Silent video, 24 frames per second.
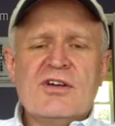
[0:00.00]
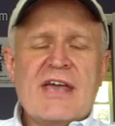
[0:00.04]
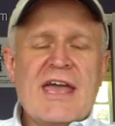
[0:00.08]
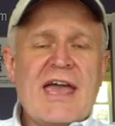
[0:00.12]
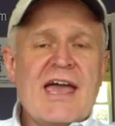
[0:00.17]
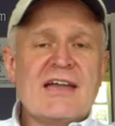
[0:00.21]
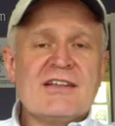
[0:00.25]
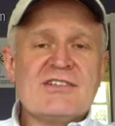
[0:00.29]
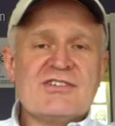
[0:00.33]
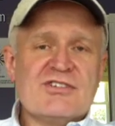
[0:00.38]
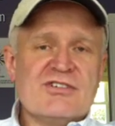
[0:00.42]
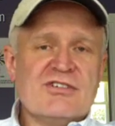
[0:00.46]

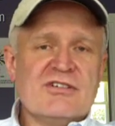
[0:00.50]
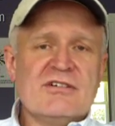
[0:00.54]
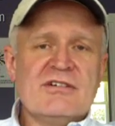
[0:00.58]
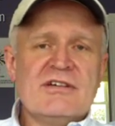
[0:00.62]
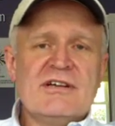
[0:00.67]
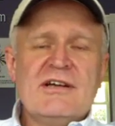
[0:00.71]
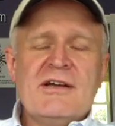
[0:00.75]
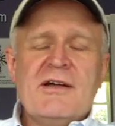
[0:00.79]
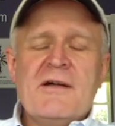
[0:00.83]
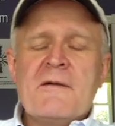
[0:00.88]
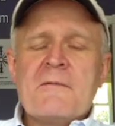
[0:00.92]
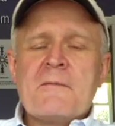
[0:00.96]
cancer
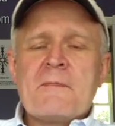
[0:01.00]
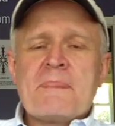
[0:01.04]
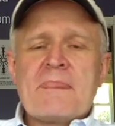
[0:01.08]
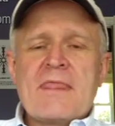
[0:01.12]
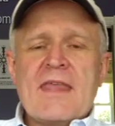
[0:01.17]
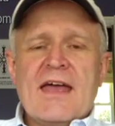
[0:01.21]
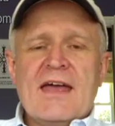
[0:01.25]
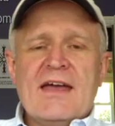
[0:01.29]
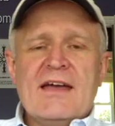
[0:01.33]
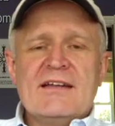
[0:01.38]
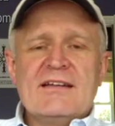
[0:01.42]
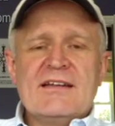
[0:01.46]

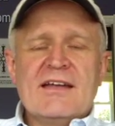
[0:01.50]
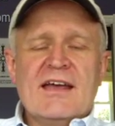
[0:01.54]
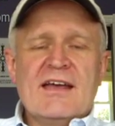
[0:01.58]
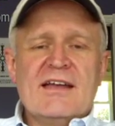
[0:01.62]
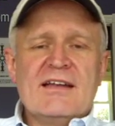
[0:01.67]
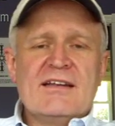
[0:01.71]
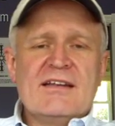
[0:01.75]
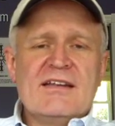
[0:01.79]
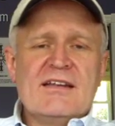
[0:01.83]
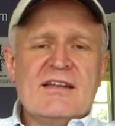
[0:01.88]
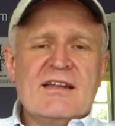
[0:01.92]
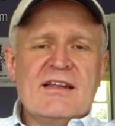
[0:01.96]

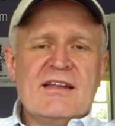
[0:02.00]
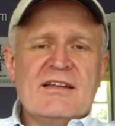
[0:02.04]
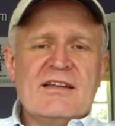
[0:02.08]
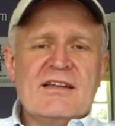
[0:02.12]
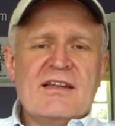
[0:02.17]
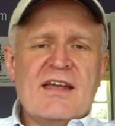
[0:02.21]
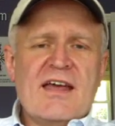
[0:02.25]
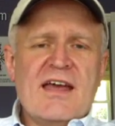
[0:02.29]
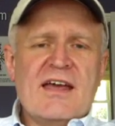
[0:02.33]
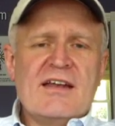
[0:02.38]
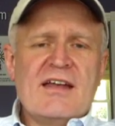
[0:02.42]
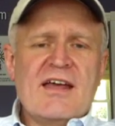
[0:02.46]

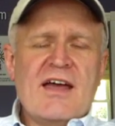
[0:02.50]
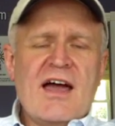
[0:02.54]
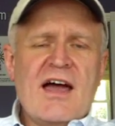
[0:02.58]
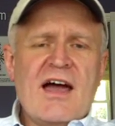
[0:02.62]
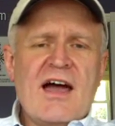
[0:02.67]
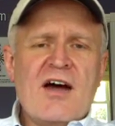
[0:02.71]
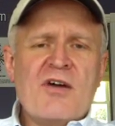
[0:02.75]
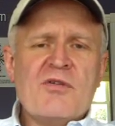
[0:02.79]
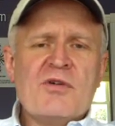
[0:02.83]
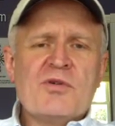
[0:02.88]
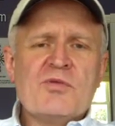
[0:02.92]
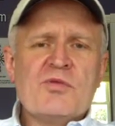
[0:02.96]
and
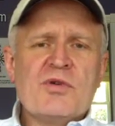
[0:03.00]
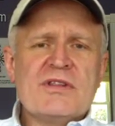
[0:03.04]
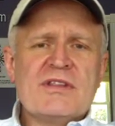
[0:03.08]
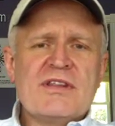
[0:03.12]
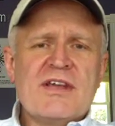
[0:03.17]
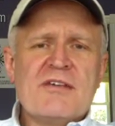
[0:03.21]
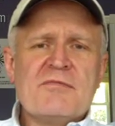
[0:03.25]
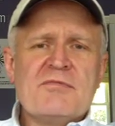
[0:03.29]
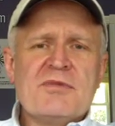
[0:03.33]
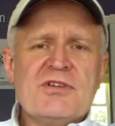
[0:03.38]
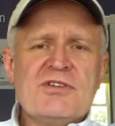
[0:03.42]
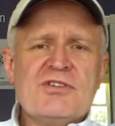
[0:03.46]
how and what
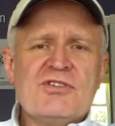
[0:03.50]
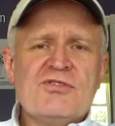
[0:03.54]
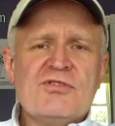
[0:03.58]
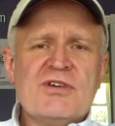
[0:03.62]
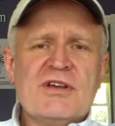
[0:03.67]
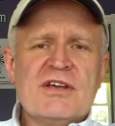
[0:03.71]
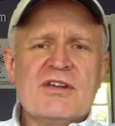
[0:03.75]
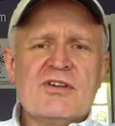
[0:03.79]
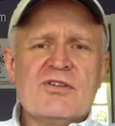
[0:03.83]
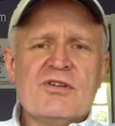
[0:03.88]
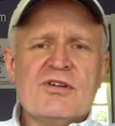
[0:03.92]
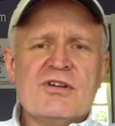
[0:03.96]
they've been
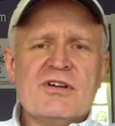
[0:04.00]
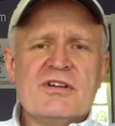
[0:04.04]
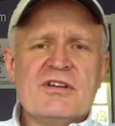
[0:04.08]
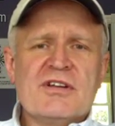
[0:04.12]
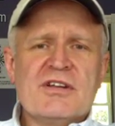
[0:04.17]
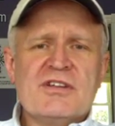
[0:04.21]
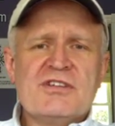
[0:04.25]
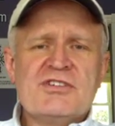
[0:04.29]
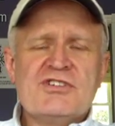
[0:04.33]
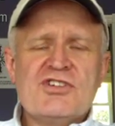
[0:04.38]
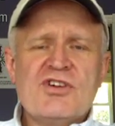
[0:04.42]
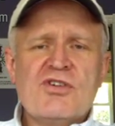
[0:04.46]
doing in order
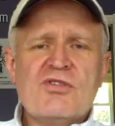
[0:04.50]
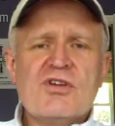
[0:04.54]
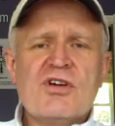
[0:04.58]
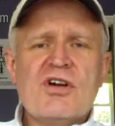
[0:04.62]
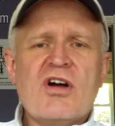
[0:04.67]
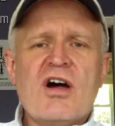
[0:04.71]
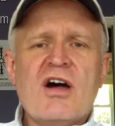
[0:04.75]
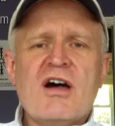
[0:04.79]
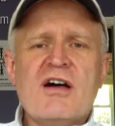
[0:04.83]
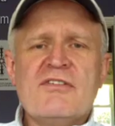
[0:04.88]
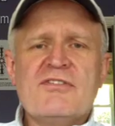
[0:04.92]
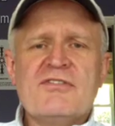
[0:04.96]
to choke
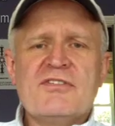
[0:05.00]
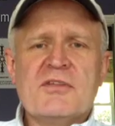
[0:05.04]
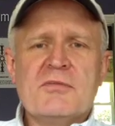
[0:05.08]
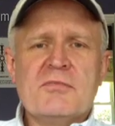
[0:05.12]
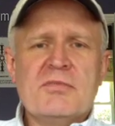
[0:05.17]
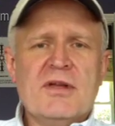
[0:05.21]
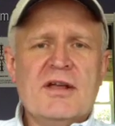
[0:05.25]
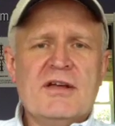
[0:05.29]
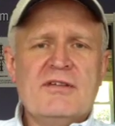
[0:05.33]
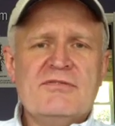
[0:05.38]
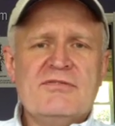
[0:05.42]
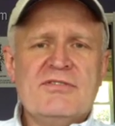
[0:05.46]
off the
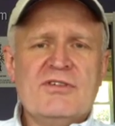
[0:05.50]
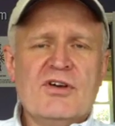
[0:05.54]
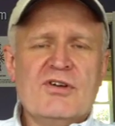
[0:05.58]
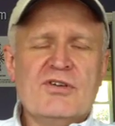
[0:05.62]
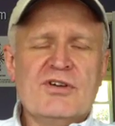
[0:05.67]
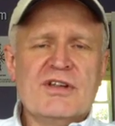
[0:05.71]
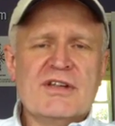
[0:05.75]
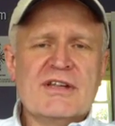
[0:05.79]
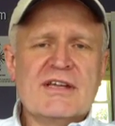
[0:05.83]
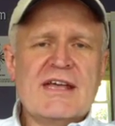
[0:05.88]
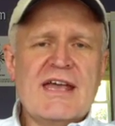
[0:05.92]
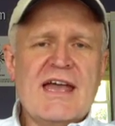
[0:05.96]
blood flow
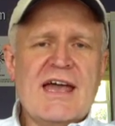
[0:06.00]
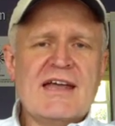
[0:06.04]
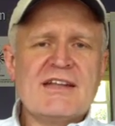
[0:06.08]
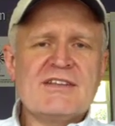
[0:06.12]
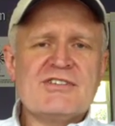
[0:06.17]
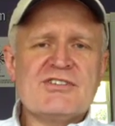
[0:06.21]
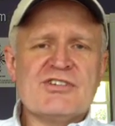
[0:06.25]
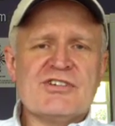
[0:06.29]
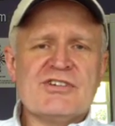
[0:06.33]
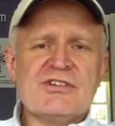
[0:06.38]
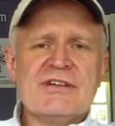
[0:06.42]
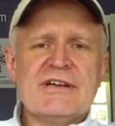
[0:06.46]
to the
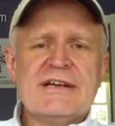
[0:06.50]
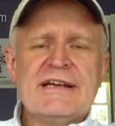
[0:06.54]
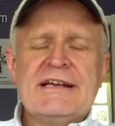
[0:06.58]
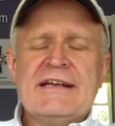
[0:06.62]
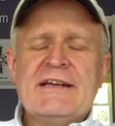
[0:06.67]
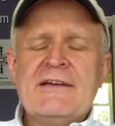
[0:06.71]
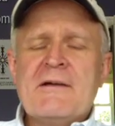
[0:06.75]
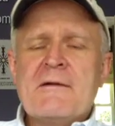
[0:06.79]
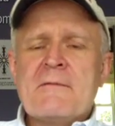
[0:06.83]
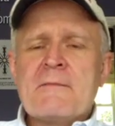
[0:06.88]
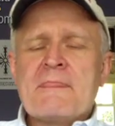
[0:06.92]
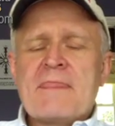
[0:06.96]
cancer,
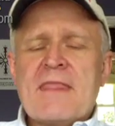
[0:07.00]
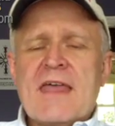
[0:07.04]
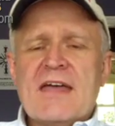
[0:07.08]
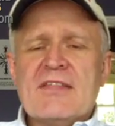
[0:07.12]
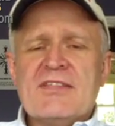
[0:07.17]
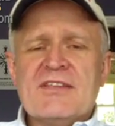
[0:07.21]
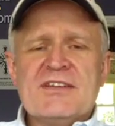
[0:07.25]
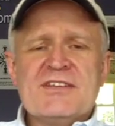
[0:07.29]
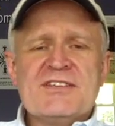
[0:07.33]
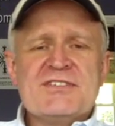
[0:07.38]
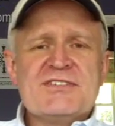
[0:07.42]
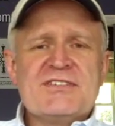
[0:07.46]

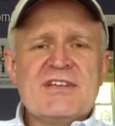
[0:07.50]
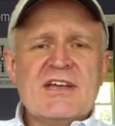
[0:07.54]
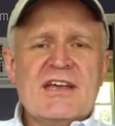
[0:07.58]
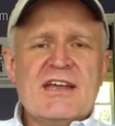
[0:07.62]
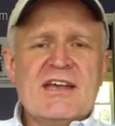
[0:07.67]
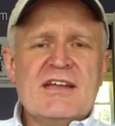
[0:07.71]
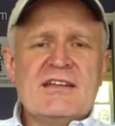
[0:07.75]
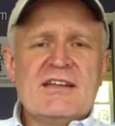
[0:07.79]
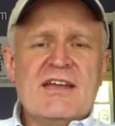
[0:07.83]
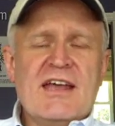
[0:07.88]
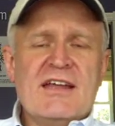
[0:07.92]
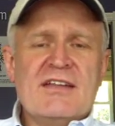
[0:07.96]
and
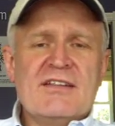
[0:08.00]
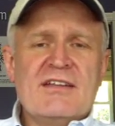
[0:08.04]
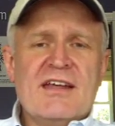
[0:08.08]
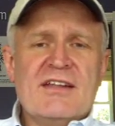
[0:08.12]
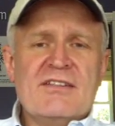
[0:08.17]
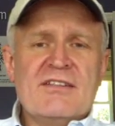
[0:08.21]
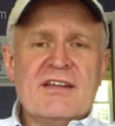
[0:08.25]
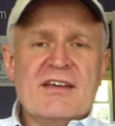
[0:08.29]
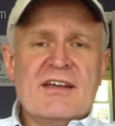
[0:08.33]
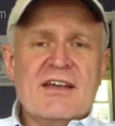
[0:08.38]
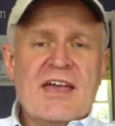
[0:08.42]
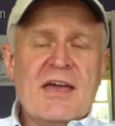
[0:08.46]

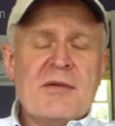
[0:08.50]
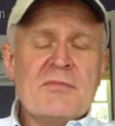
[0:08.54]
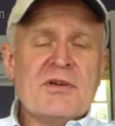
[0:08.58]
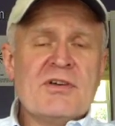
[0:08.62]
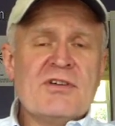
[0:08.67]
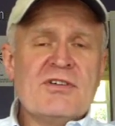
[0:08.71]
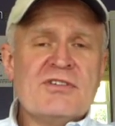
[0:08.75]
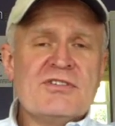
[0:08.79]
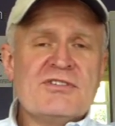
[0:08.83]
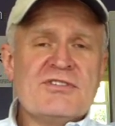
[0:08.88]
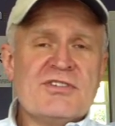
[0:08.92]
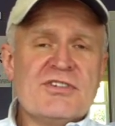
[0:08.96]
the
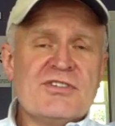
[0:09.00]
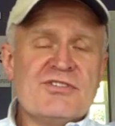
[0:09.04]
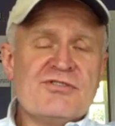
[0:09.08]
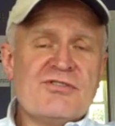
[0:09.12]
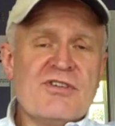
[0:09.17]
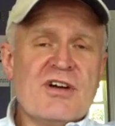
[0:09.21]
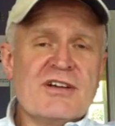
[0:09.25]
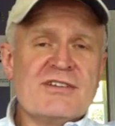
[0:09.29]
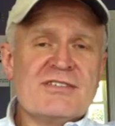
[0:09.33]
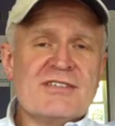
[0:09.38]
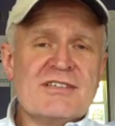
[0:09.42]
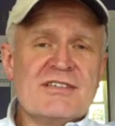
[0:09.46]
chemicals and the
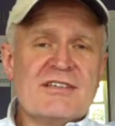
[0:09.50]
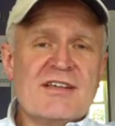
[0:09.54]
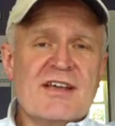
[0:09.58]
drugs